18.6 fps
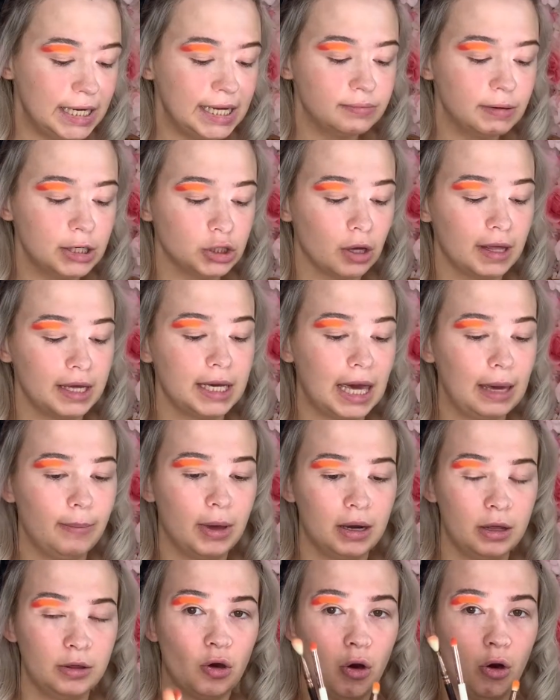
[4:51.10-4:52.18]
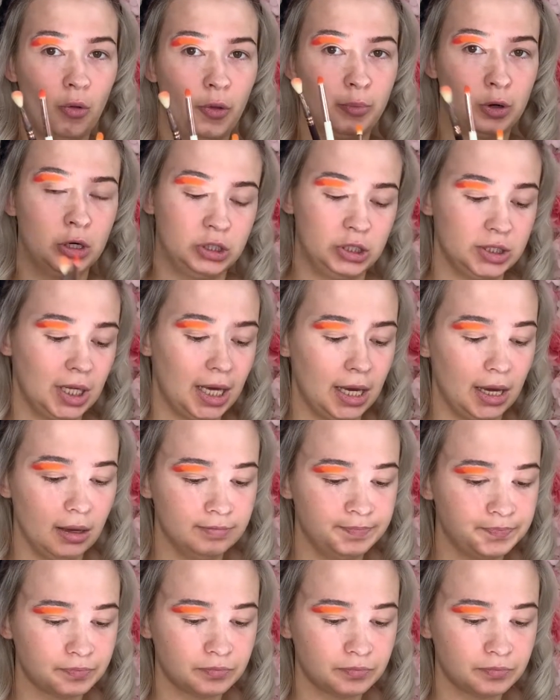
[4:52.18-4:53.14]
need to make sure that you're keeping your other brushes here